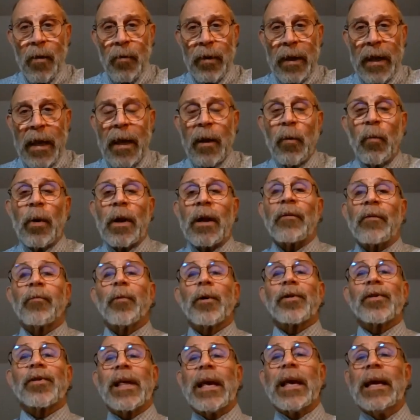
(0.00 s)
Okay, well, if
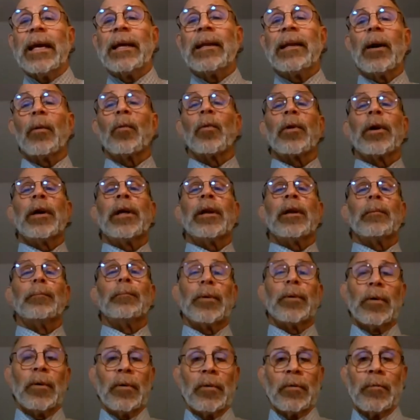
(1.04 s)
we're saying that we're in a
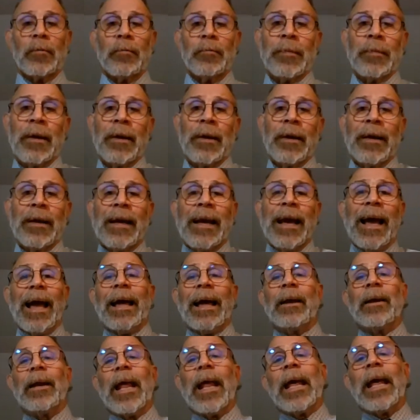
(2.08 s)
boom
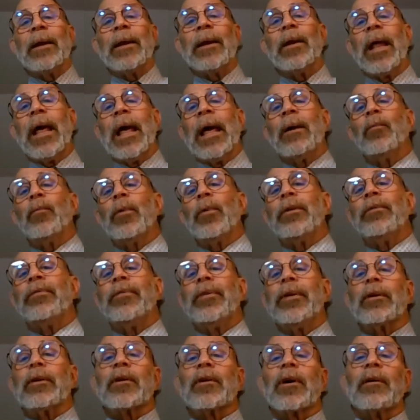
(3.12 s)
and we
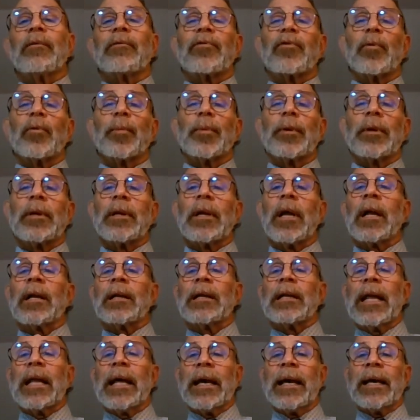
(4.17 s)
feel comfortable
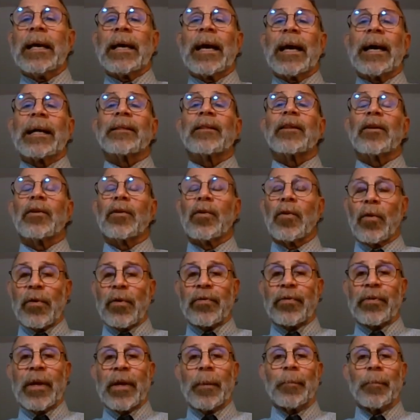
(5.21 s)
laying at the
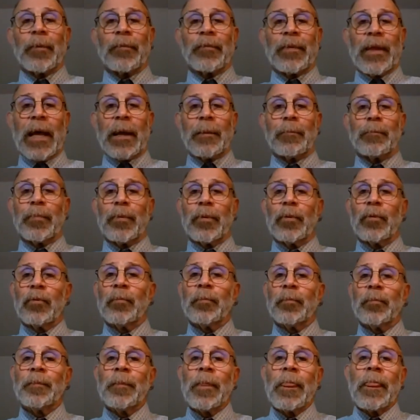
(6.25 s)
doorstep of that
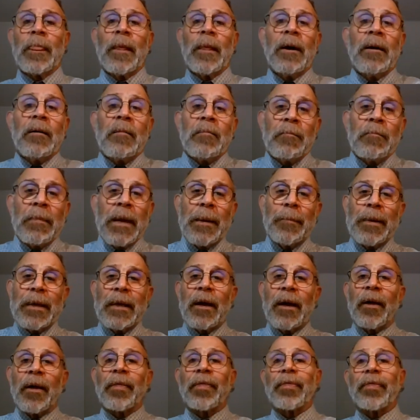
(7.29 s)
boom,
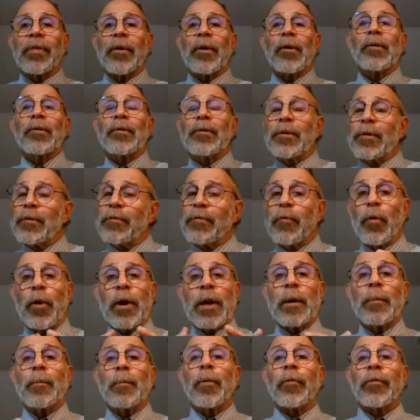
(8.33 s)
maybe 1/3 to
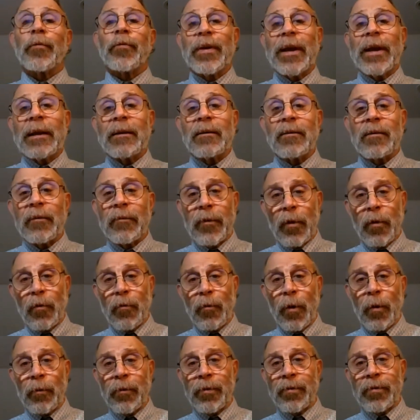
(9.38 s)
40% of the
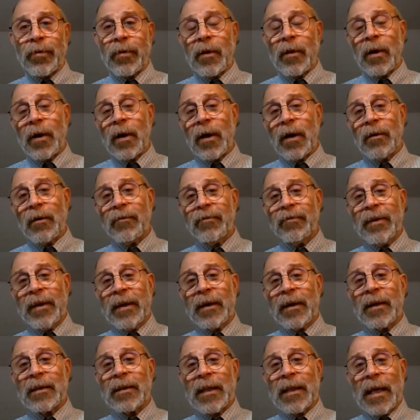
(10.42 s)
growth
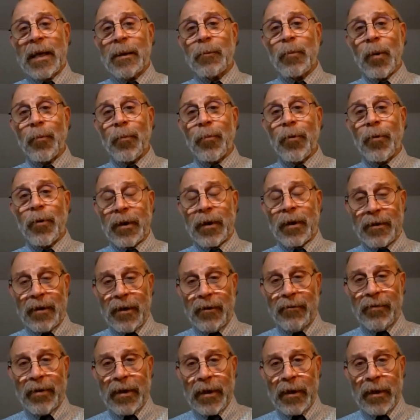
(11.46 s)
via labor
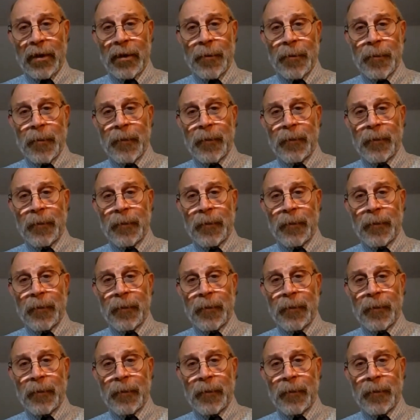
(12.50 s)
productivity,